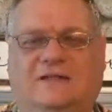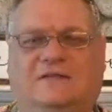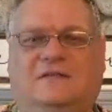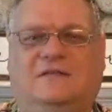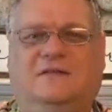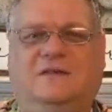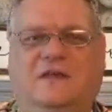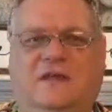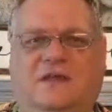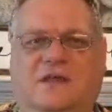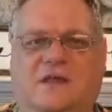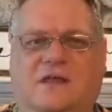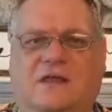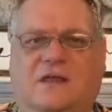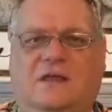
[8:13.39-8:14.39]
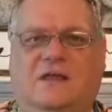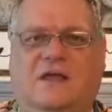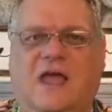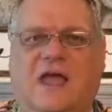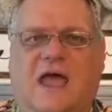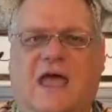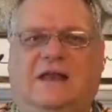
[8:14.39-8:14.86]
and see
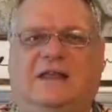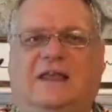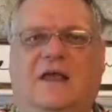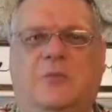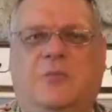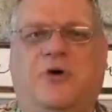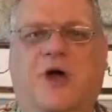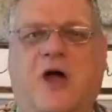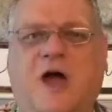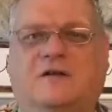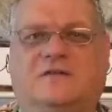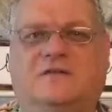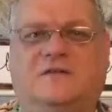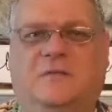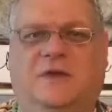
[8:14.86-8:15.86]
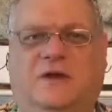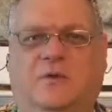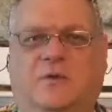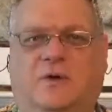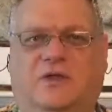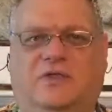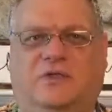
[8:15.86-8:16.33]
and get
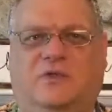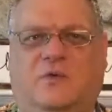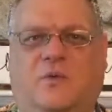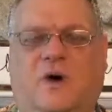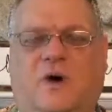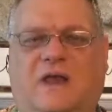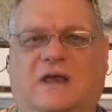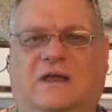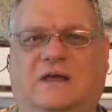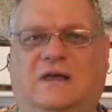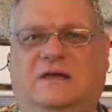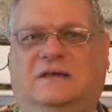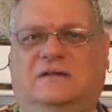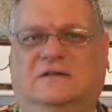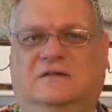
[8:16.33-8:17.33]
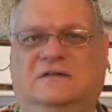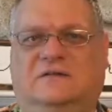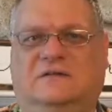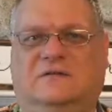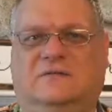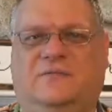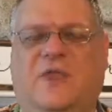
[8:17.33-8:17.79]
proximate with what
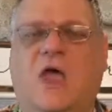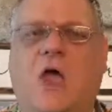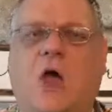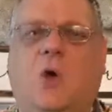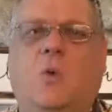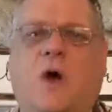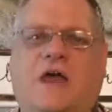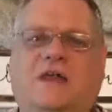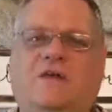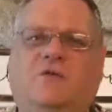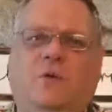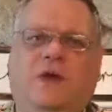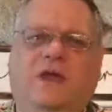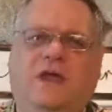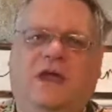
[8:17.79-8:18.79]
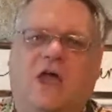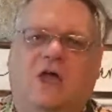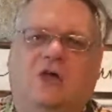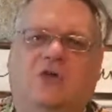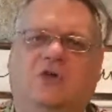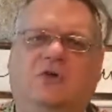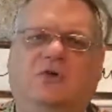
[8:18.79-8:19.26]
is? What if
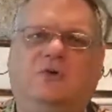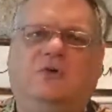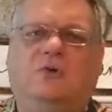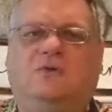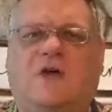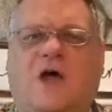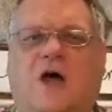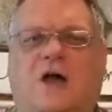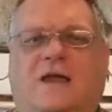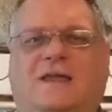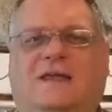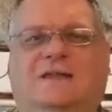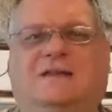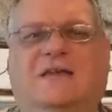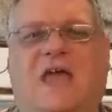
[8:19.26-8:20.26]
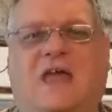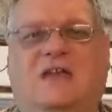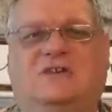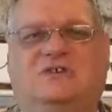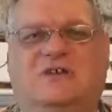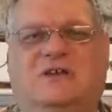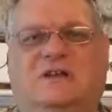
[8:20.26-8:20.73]
we use our
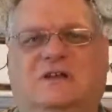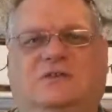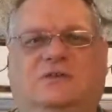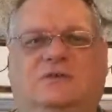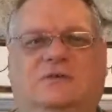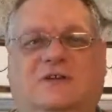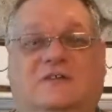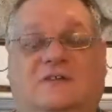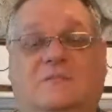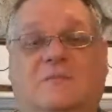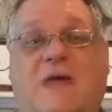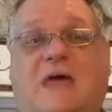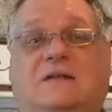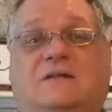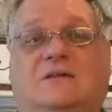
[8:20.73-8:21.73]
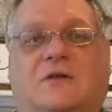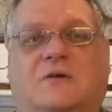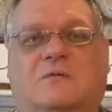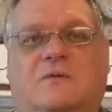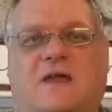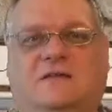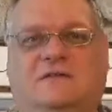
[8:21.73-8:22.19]
intention to
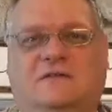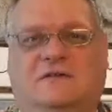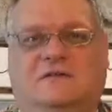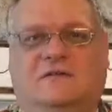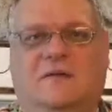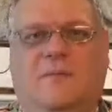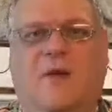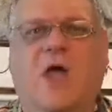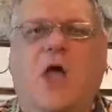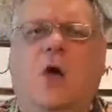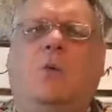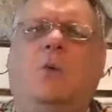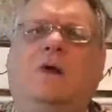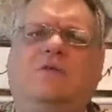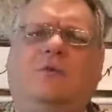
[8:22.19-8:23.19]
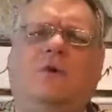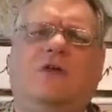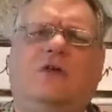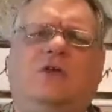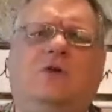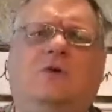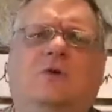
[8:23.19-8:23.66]
dismantle racism? What if
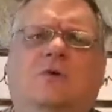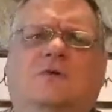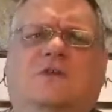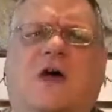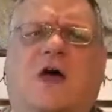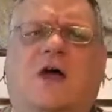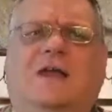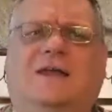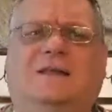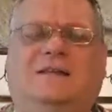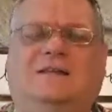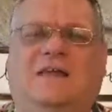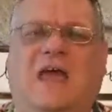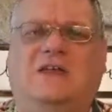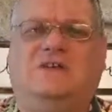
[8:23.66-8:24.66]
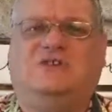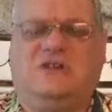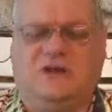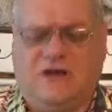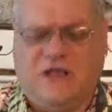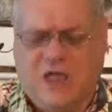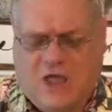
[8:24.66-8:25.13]
we use our
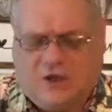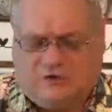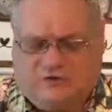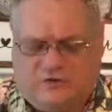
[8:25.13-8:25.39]
intention